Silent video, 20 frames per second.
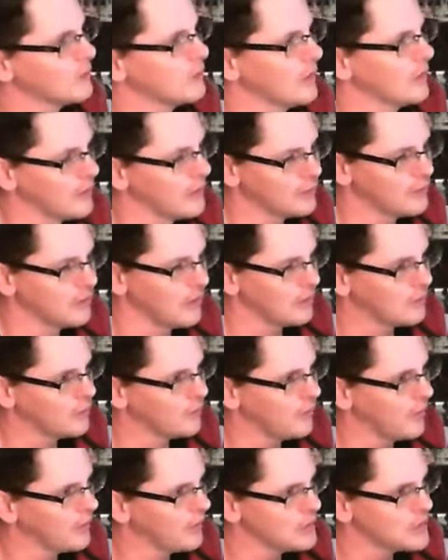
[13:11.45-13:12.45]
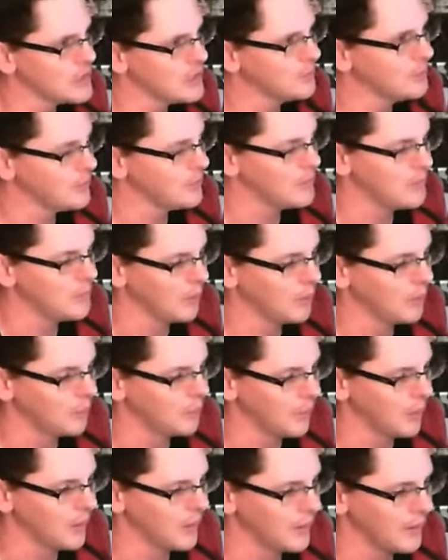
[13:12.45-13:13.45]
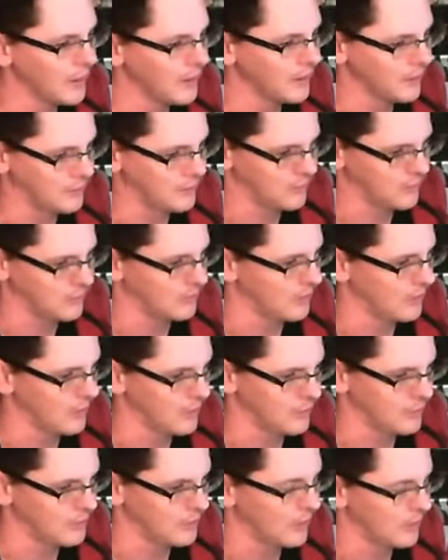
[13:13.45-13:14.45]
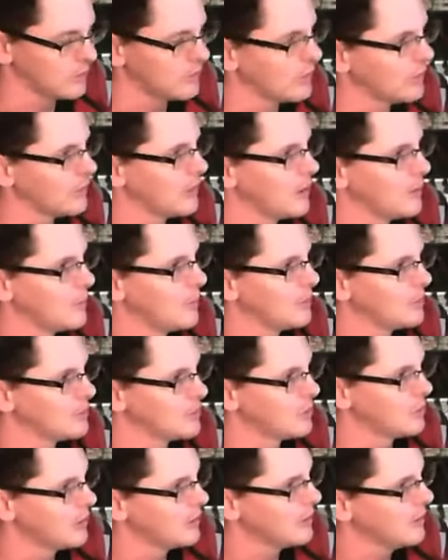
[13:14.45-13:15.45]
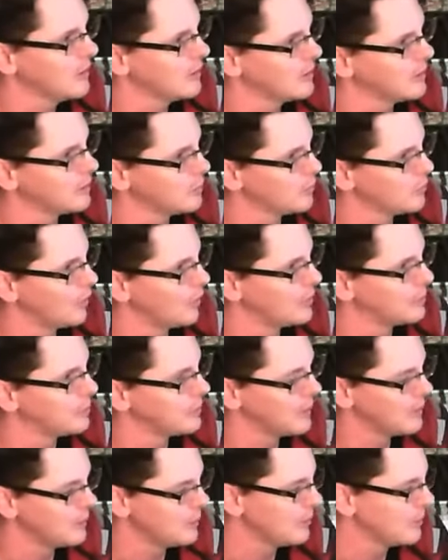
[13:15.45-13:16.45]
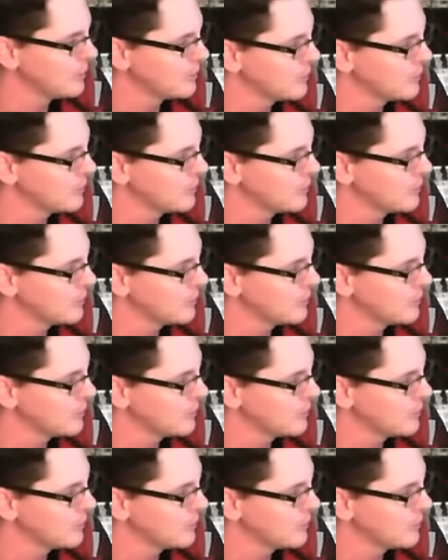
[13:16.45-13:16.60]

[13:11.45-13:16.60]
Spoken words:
Like it's very cheaply built, but it sounds like an MS-20 and it's fun to play with.